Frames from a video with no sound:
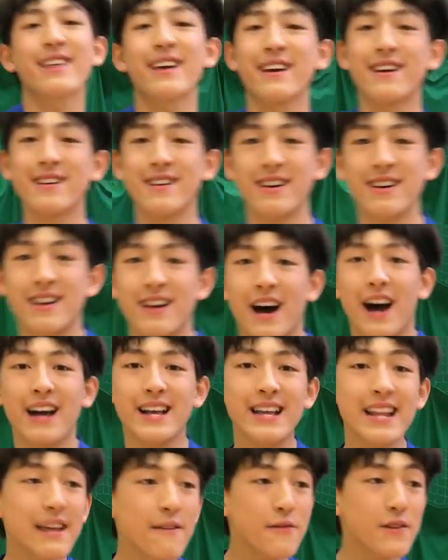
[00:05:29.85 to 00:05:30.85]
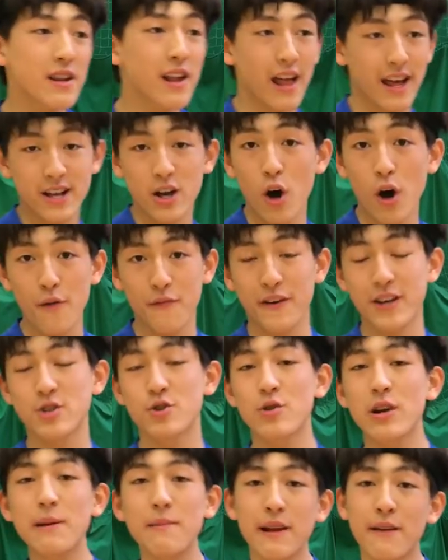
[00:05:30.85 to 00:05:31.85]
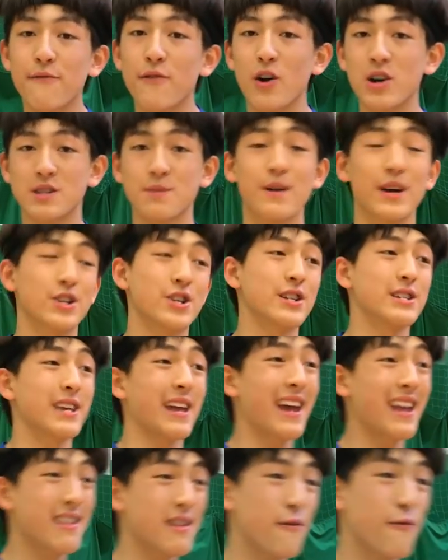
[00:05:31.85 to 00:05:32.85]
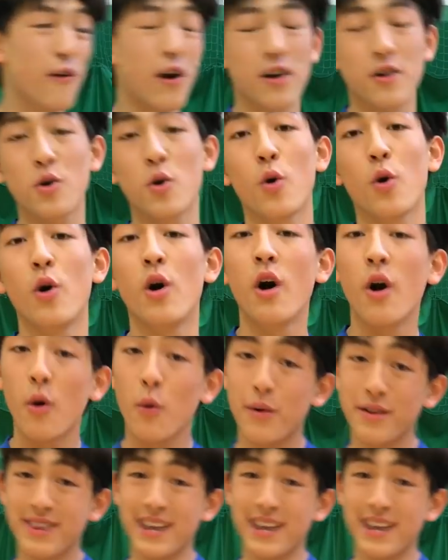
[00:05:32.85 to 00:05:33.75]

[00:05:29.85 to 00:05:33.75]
I can even like cut off extremely fast smashes in the front court with